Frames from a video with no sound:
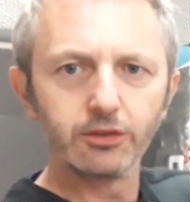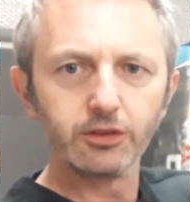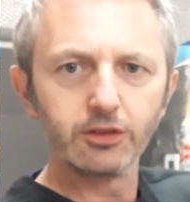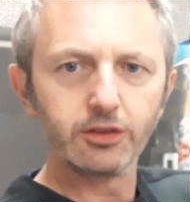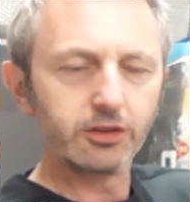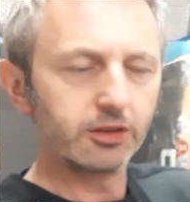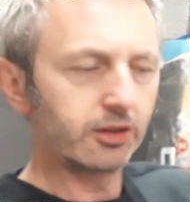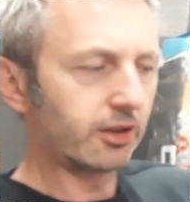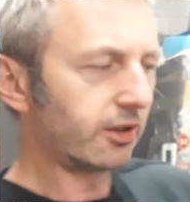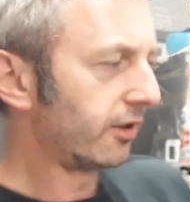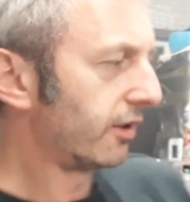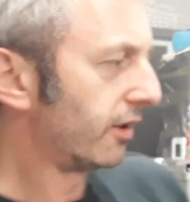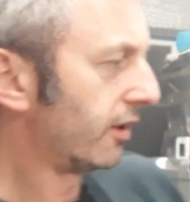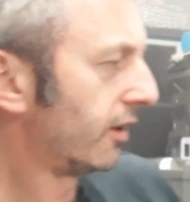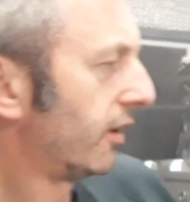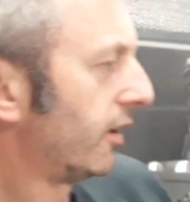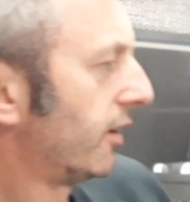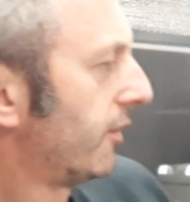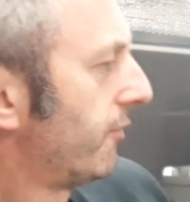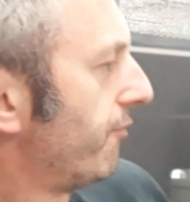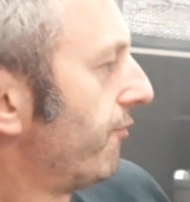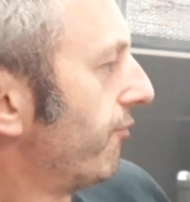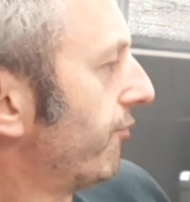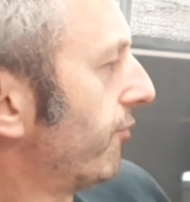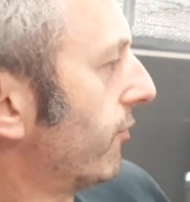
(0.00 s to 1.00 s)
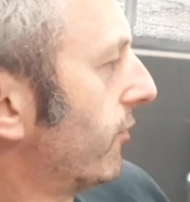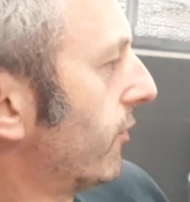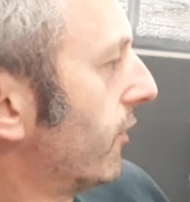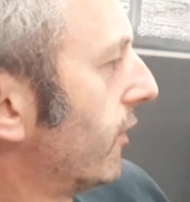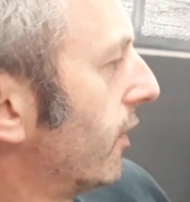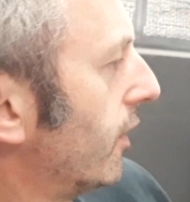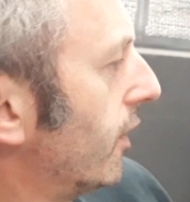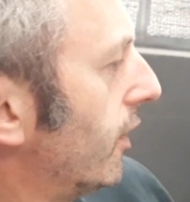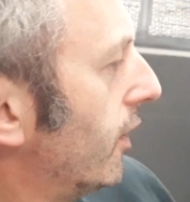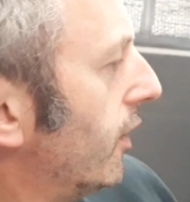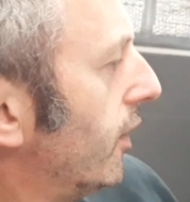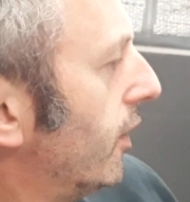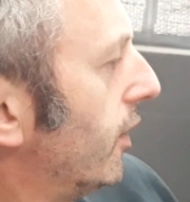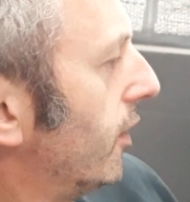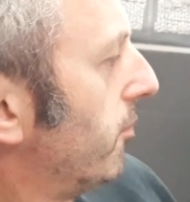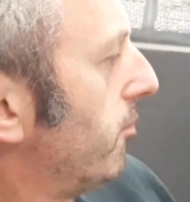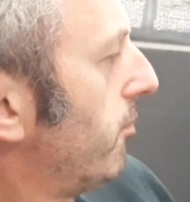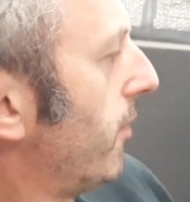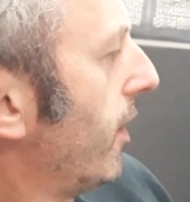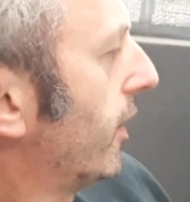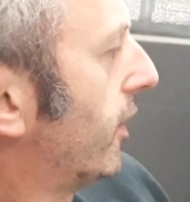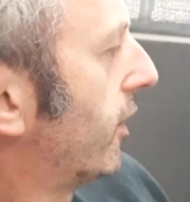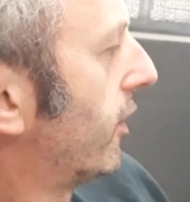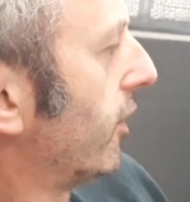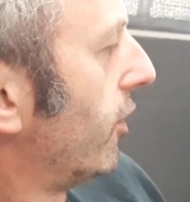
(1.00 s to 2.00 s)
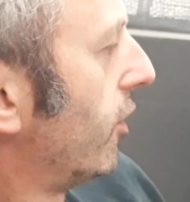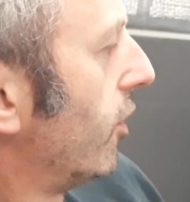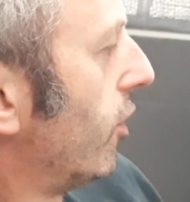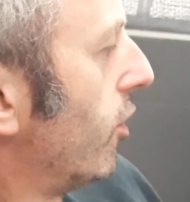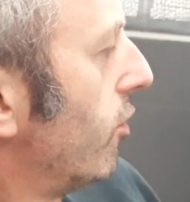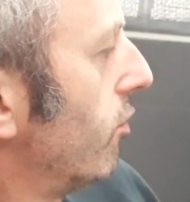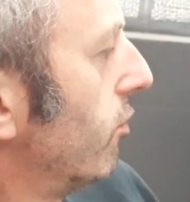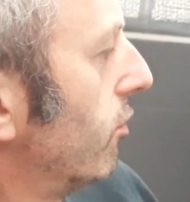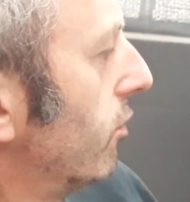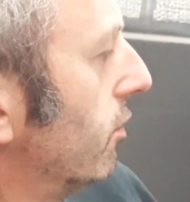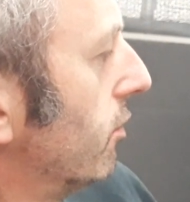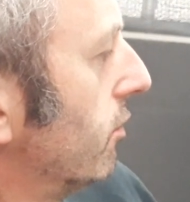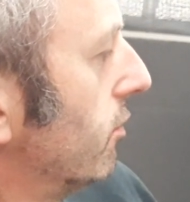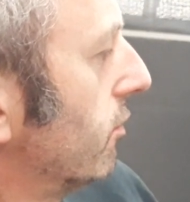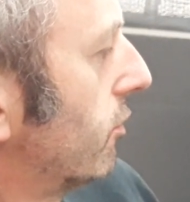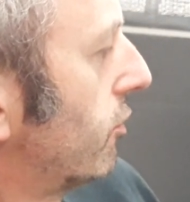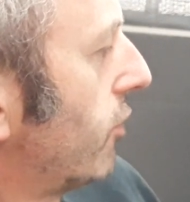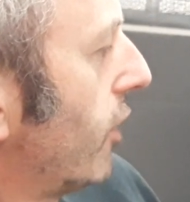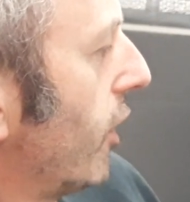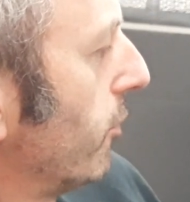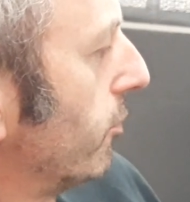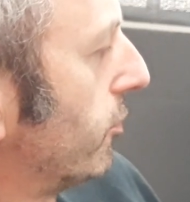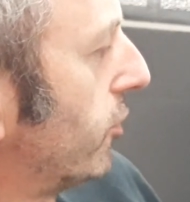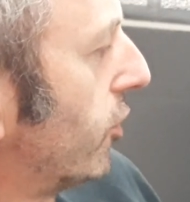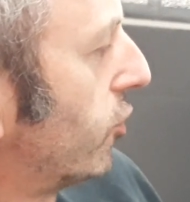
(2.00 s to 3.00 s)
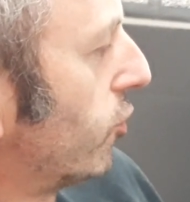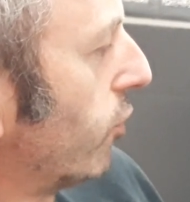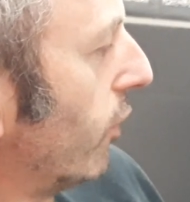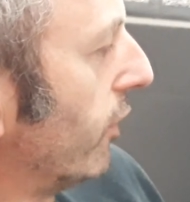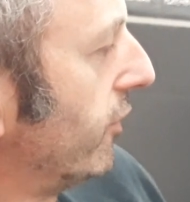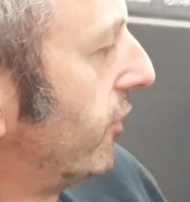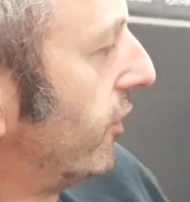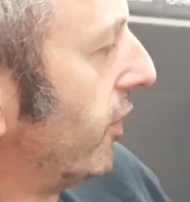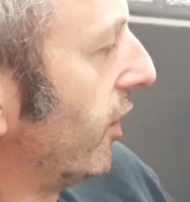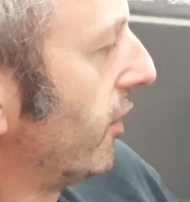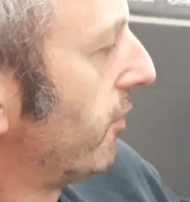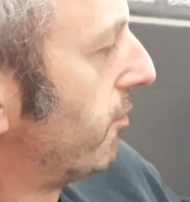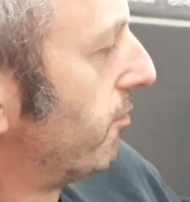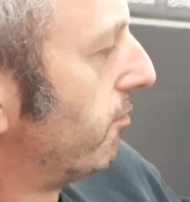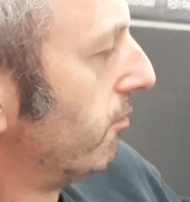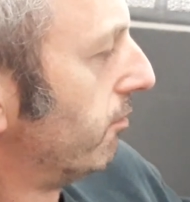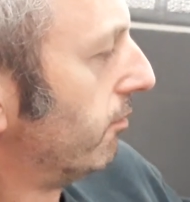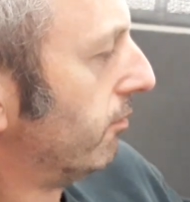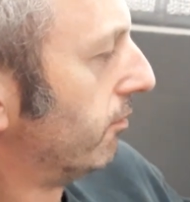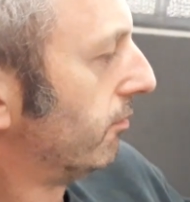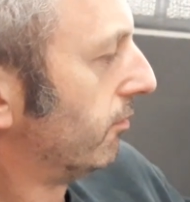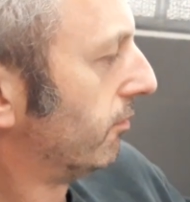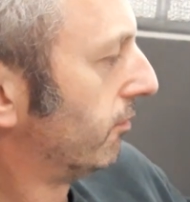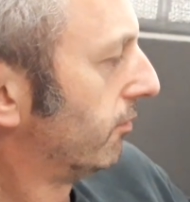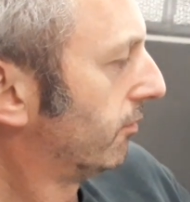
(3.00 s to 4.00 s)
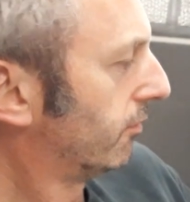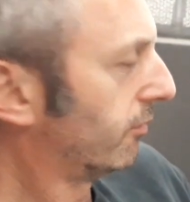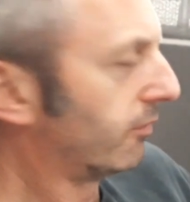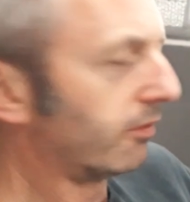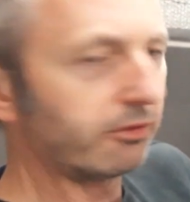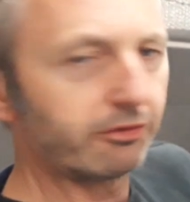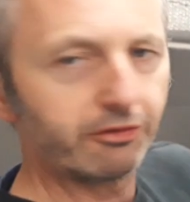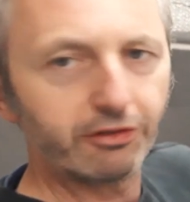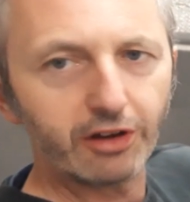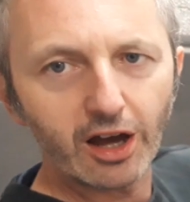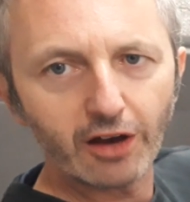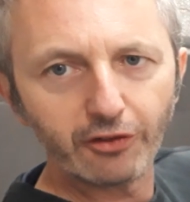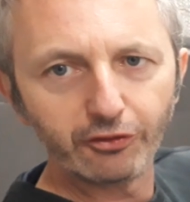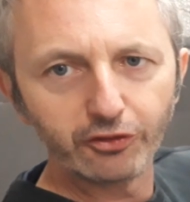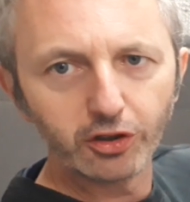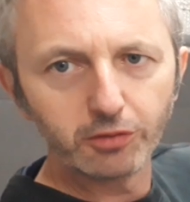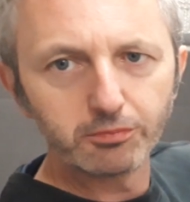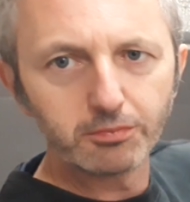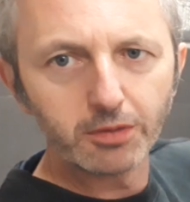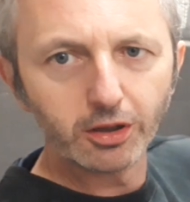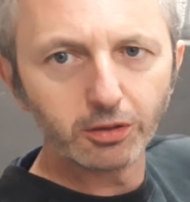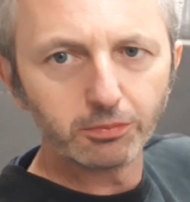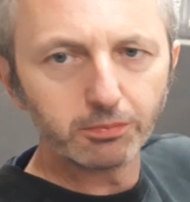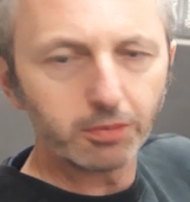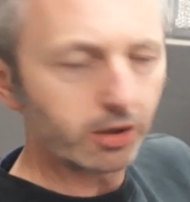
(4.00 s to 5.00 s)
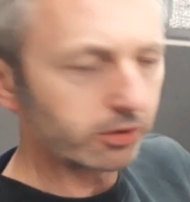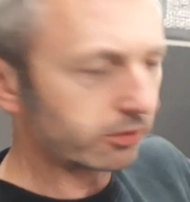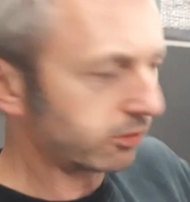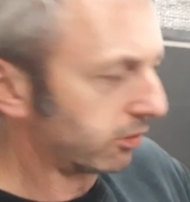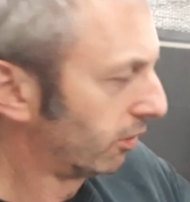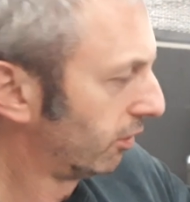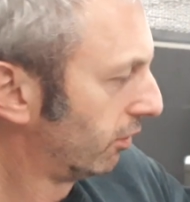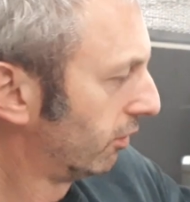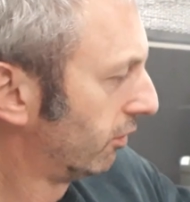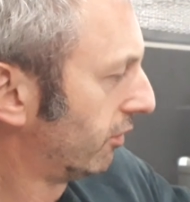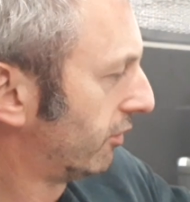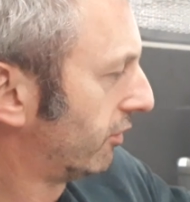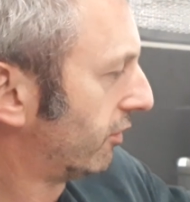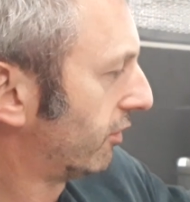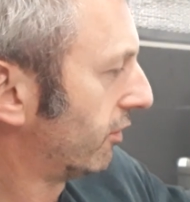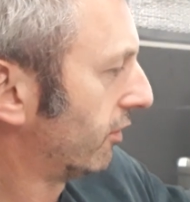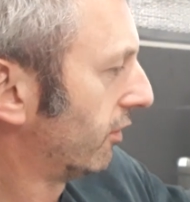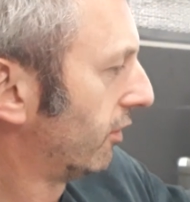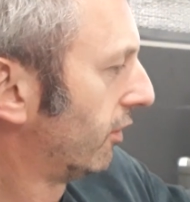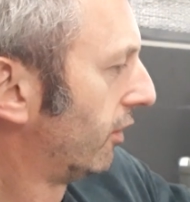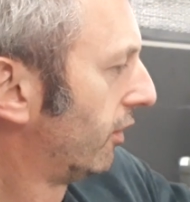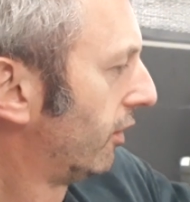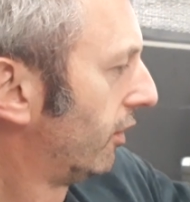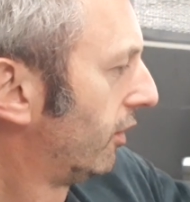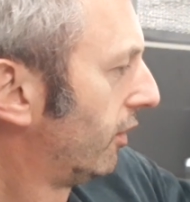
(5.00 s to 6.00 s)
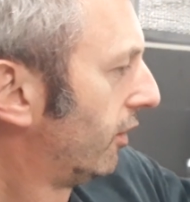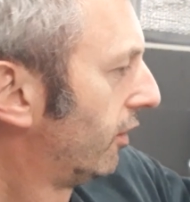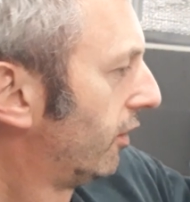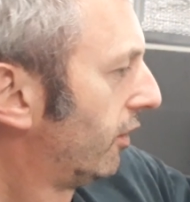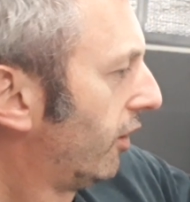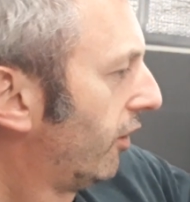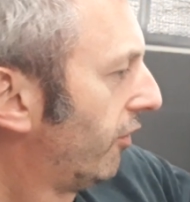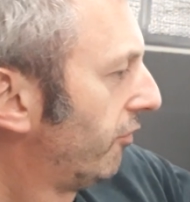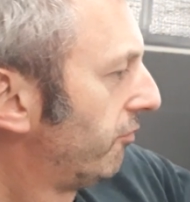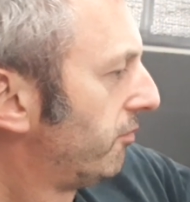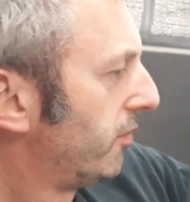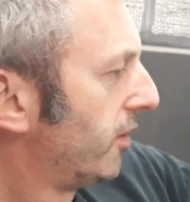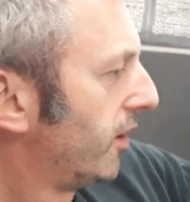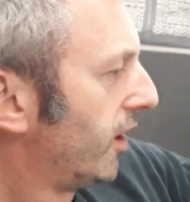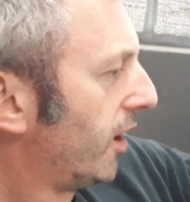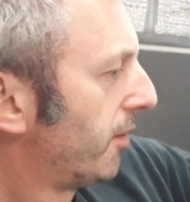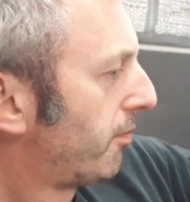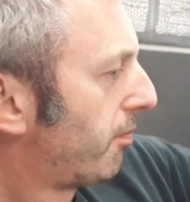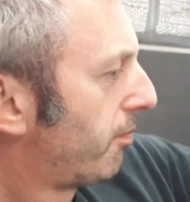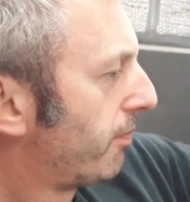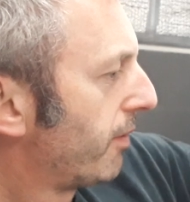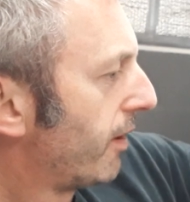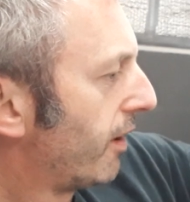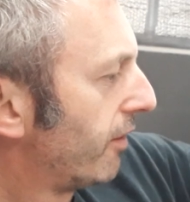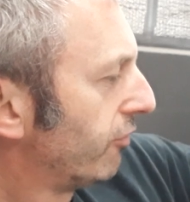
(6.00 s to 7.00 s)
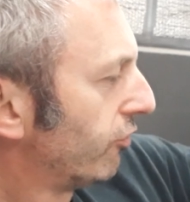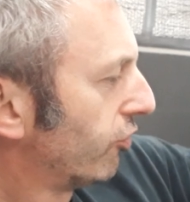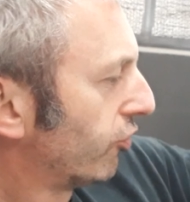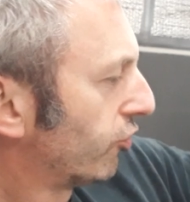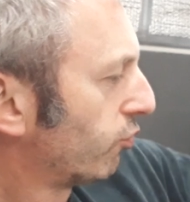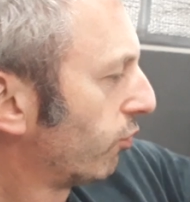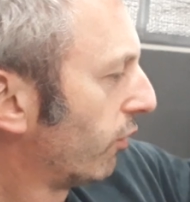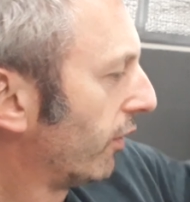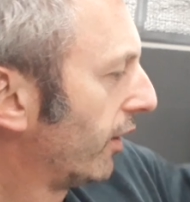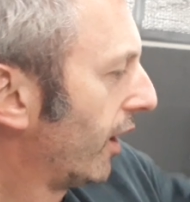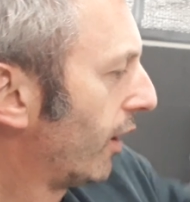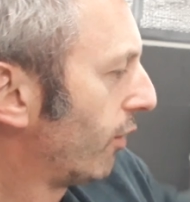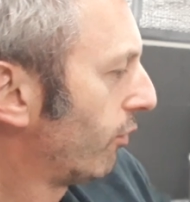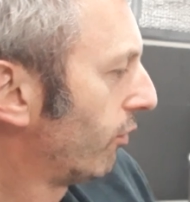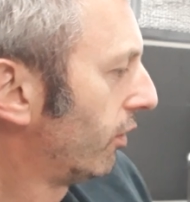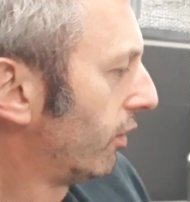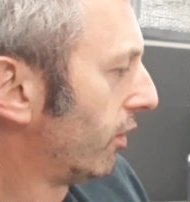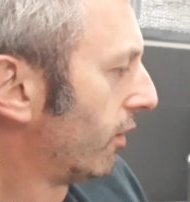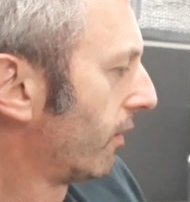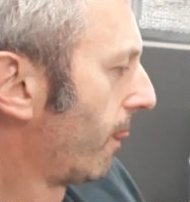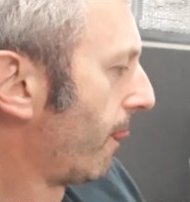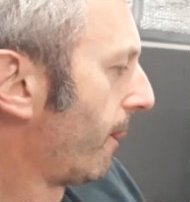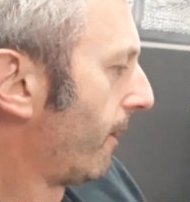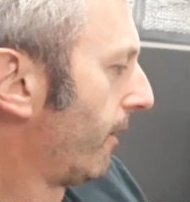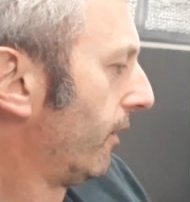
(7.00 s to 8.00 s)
see there, make your own, create up to 20 500ml bottles of beer, prepare in just 1 hour.